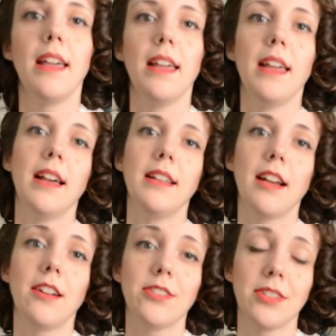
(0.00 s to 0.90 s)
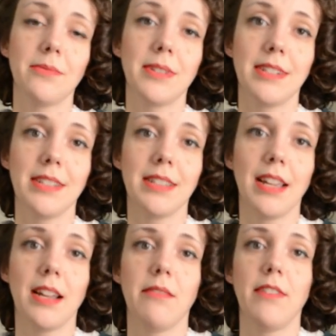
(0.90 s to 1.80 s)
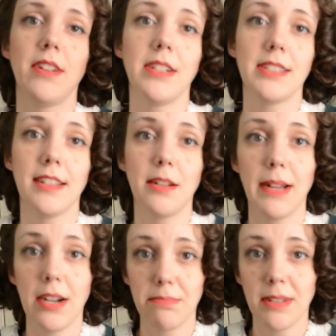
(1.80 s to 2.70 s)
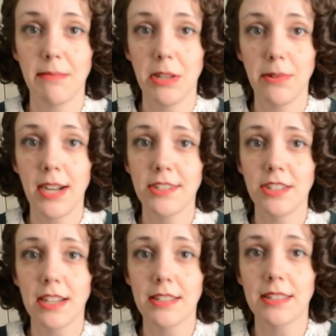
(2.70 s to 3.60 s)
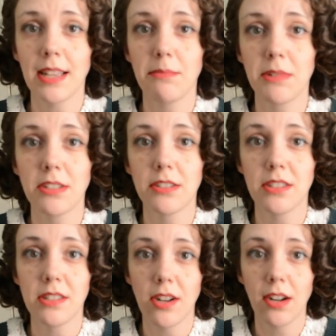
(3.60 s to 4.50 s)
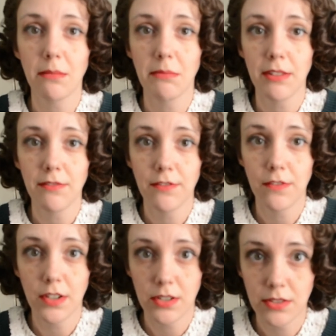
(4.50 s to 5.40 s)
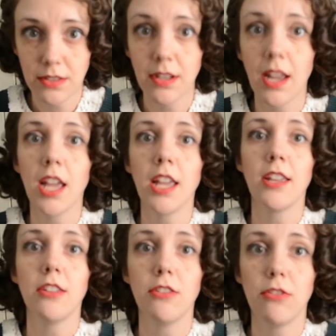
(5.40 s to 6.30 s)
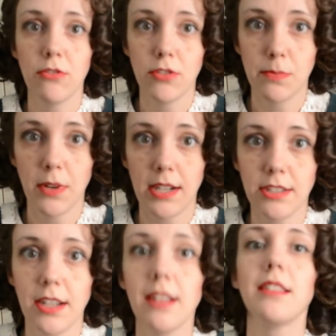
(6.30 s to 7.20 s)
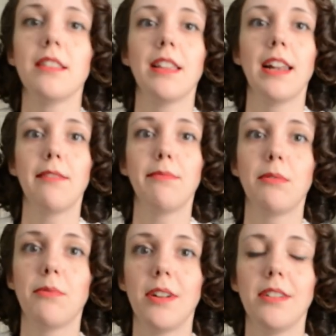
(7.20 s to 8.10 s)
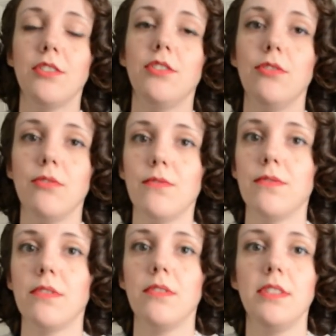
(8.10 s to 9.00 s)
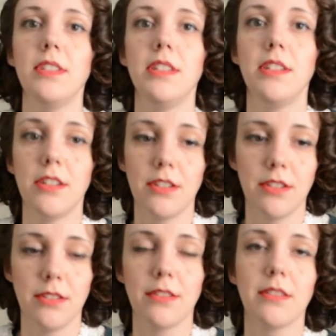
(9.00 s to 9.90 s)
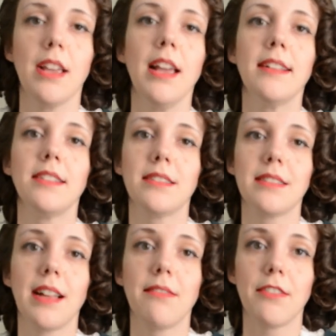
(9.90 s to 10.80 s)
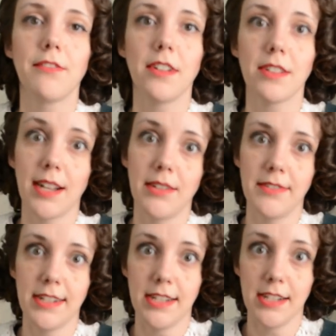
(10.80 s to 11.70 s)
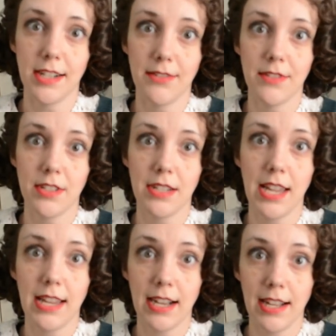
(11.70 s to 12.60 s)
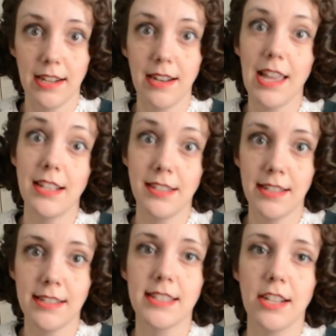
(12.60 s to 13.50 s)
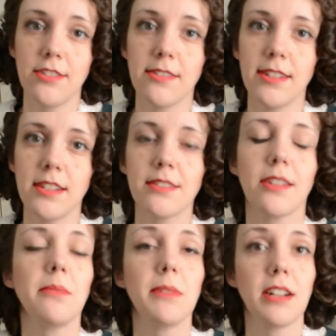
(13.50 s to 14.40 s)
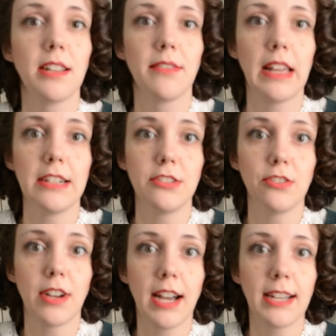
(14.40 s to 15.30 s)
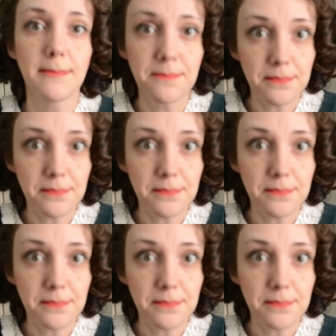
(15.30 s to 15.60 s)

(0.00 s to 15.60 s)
And I also wanted to say I'm very excited about upcoming projects. I'm going to start my first huge project that I've been wanting to do for years. Just never felt confident enough to take on 18th century, so I'm going to give that a try.